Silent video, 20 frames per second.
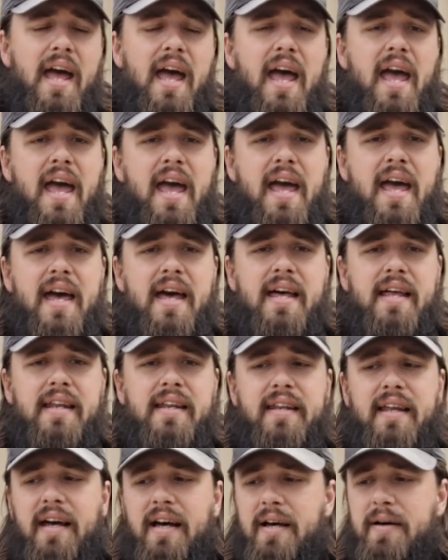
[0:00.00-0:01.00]

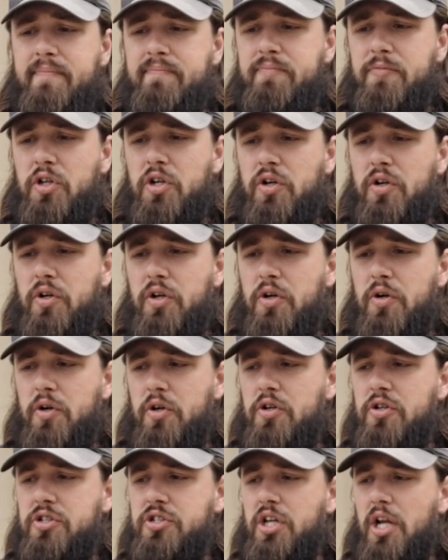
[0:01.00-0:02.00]
and you're
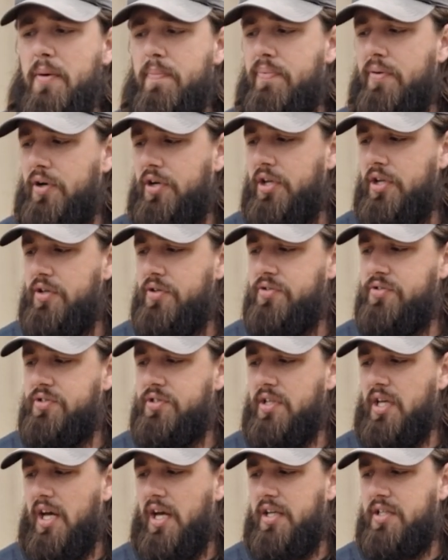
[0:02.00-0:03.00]
just going to produce a